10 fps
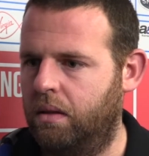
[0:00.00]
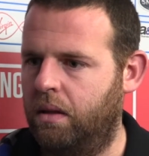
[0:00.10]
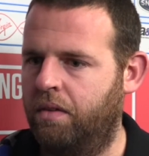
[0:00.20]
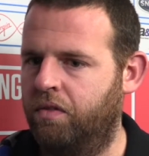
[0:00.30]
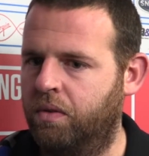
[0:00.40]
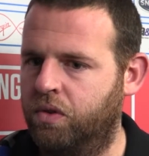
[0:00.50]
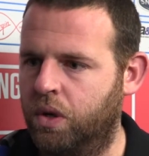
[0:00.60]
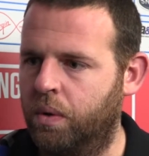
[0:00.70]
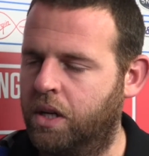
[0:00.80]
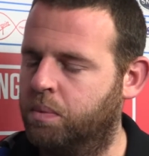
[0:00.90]
every
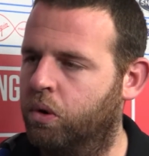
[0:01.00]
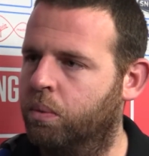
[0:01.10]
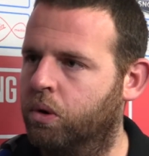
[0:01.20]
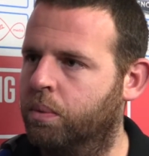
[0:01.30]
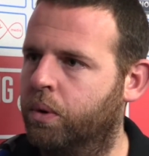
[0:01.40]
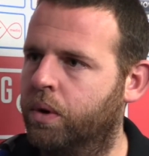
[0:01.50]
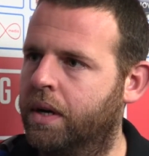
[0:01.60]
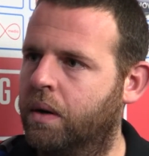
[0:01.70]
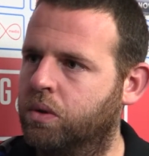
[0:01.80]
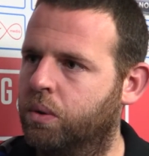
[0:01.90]
result gets more and more important
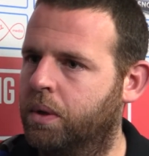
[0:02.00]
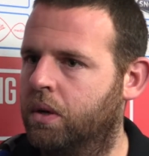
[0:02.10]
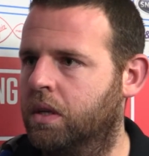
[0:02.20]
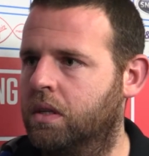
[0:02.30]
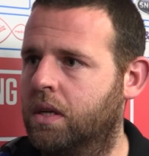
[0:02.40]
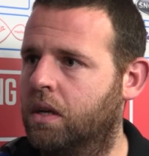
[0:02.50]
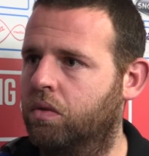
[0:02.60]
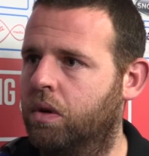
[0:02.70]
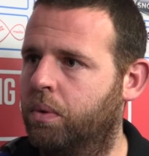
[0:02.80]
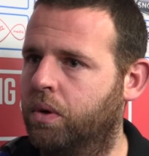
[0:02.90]
now, so we'll be looking to take
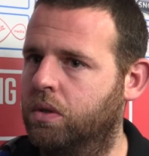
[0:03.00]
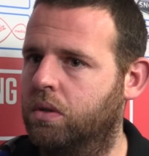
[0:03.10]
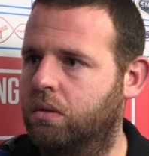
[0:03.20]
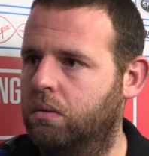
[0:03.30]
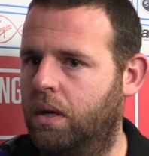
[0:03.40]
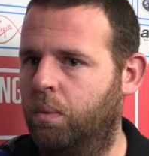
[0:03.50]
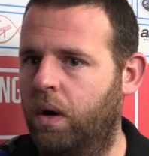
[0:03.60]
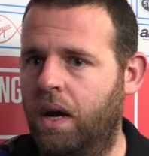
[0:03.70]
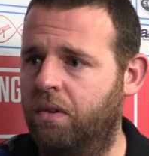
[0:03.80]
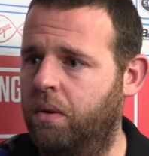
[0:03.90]
3 points in
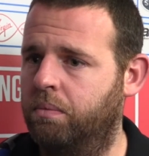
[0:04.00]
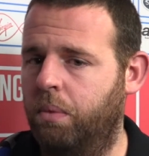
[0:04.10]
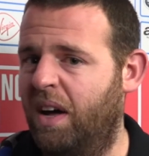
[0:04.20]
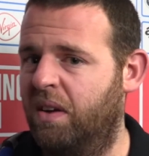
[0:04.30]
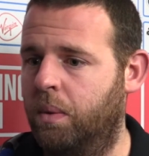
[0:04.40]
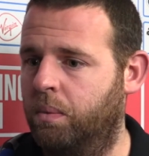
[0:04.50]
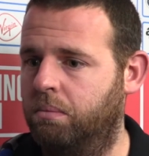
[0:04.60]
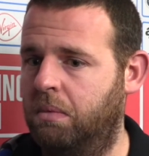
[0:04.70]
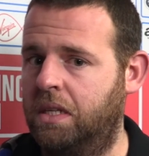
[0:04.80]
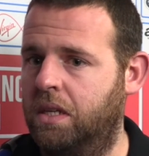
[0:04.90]
whatever by any
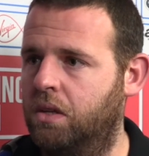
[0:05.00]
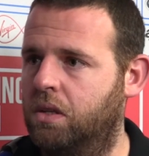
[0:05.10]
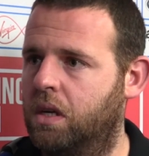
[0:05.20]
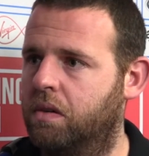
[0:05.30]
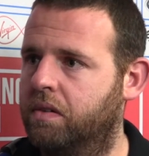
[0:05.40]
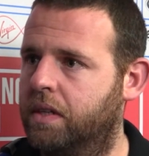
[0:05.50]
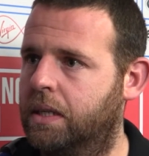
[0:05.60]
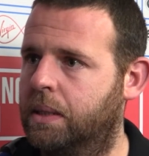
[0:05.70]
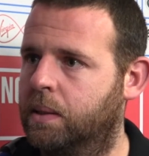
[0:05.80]
means necessary, really.